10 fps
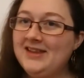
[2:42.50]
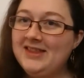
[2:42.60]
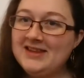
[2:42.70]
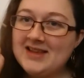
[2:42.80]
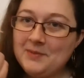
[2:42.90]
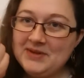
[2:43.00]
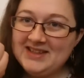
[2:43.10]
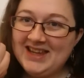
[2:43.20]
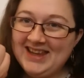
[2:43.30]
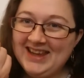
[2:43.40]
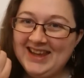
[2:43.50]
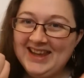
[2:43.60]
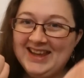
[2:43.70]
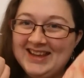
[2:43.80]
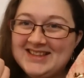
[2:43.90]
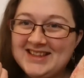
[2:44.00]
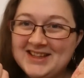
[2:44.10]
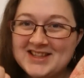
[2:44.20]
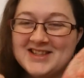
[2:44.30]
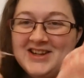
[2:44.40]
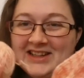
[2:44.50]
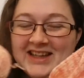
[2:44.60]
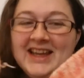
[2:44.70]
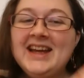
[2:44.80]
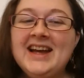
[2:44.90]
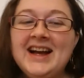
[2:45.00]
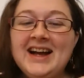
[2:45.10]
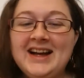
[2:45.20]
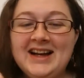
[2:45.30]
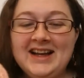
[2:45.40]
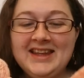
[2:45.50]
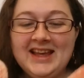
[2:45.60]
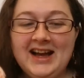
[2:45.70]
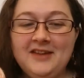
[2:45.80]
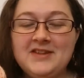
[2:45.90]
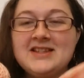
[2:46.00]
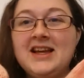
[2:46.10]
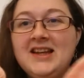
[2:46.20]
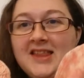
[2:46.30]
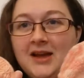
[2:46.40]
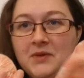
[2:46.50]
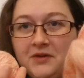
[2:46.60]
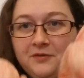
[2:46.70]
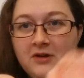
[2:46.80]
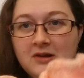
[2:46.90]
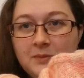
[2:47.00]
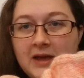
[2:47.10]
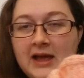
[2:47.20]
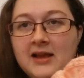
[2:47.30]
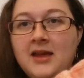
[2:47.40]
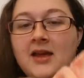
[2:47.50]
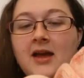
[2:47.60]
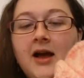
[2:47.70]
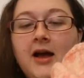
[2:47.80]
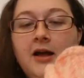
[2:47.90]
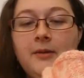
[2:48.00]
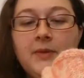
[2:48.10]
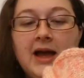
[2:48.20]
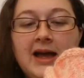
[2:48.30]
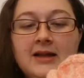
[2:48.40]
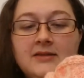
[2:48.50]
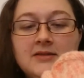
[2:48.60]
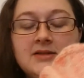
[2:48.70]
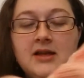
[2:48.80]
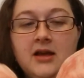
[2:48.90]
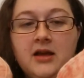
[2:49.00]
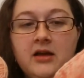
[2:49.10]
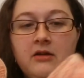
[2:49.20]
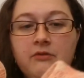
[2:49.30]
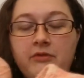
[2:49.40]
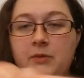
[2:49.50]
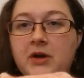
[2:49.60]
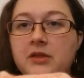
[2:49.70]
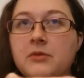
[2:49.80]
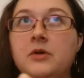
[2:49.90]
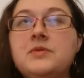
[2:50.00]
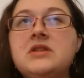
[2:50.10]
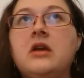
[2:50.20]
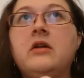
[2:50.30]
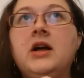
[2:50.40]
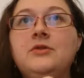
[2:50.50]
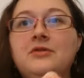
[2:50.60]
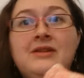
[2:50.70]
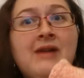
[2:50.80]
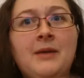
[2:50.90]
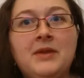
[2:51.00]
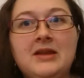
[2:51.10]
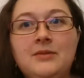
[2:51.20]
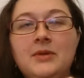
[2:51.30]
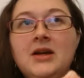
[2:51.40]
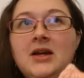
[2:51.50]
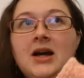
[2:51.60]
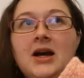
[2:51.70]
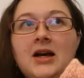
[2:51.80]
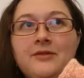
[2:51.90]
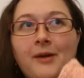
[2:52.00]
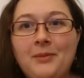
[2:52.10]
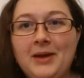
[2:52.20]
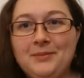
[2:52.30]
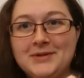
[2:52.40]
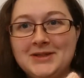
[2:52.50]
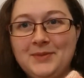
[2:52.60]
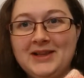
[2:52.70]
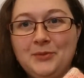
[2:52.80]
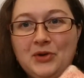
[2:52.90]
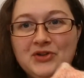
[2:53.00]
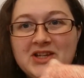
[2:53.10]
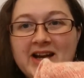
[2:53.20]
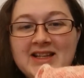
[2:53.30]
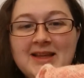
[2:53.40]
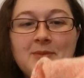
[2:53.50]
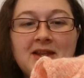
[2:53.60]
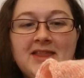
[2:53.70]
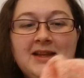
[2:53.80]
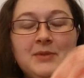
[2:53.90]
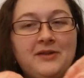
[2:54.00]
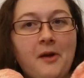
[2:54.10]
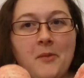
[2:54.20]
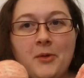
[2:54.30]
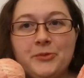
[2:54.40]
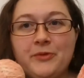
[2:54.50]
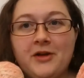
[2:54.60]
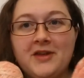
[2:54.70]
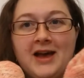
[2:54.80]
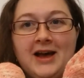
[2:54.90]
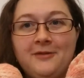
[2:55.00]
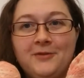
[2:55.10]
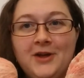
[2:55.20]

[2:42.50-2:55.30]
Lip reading: this happened to the other sock. Yeah, I've decided that I'm going to frog it back and rework them up. So I'd already wrapped them. The wrapping paper is going to be a little bit untidy, but I think my grandma would rather have